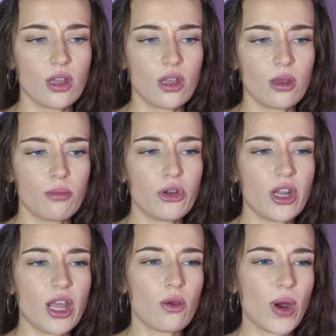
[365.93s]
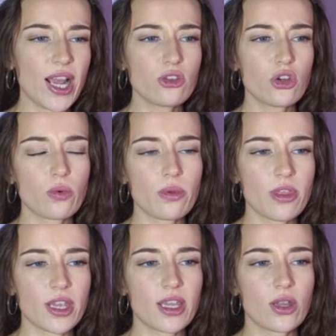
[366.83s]
But no, white took with
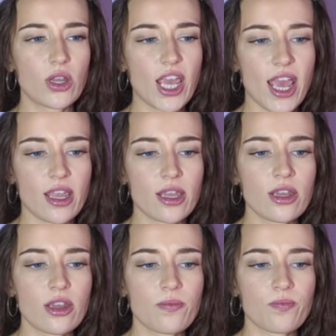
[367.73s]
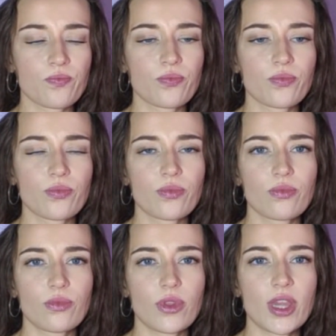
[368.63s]
the king.
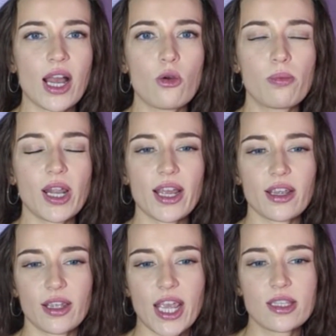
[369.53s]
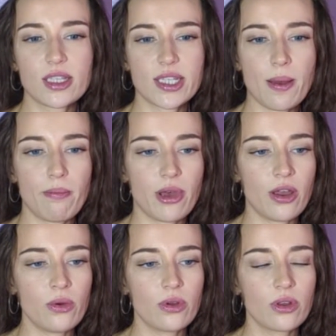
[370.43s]
Now black gains a
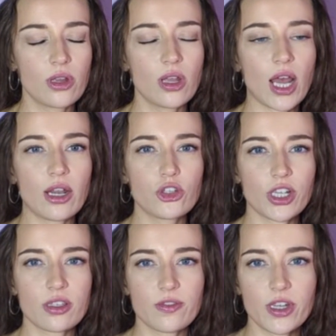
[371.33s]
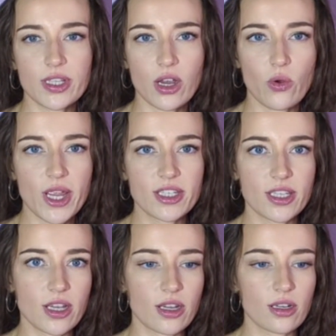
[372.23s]
tempo and transfers their queen to
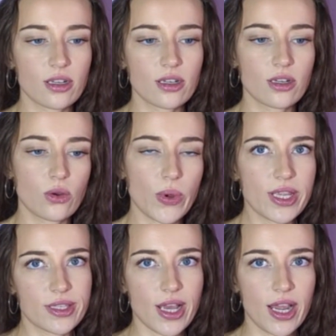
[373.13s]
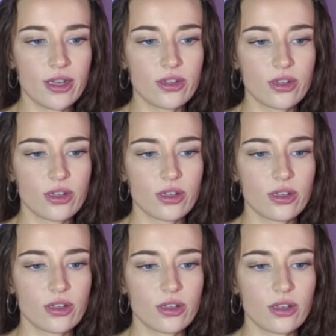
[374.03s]
the queen side.
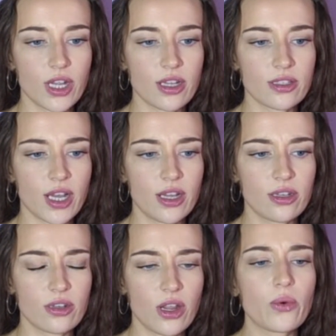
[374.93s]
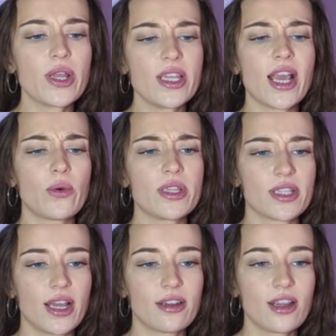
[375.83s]
King side. No, queen
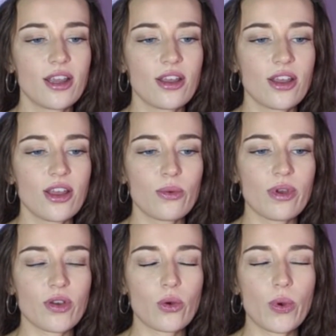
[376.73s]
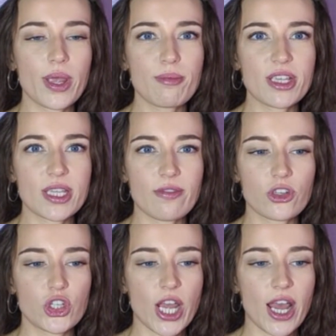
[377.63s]
side. With queen b7
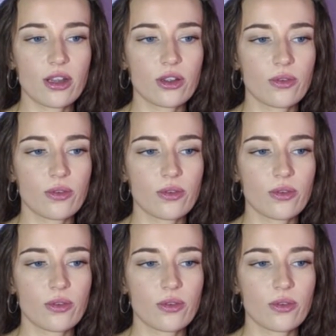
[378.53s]
check.